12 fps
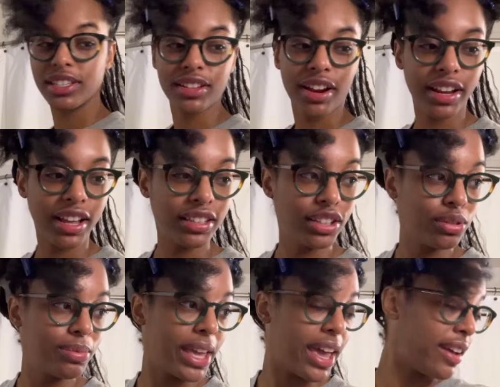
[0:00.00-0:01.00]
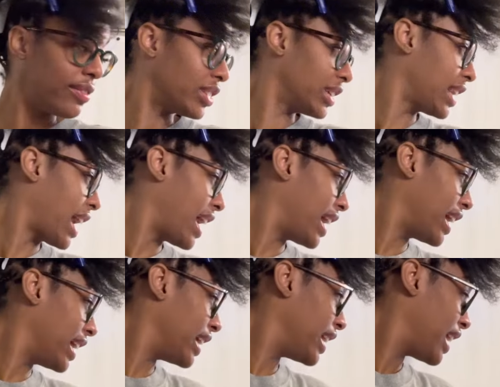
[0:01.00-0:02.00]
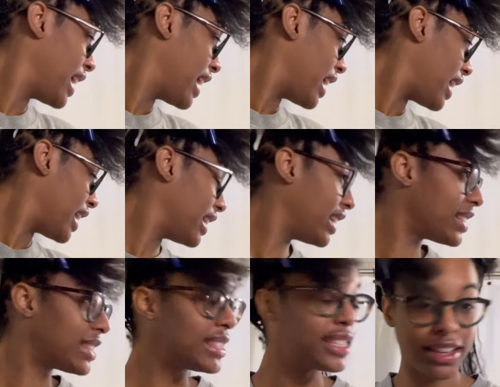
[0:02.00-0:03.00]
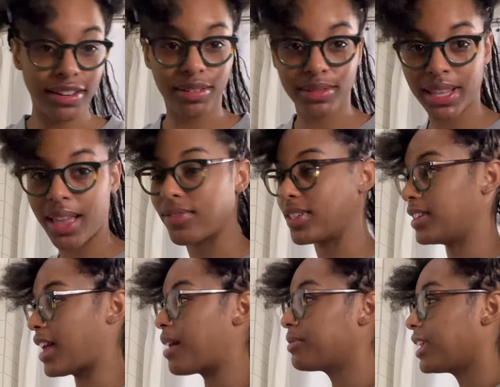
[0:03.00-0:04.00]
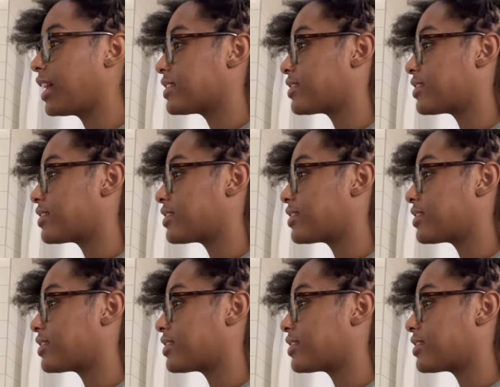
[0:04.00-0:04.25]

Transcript: started a little bit after 9 and it's 10.07. I think I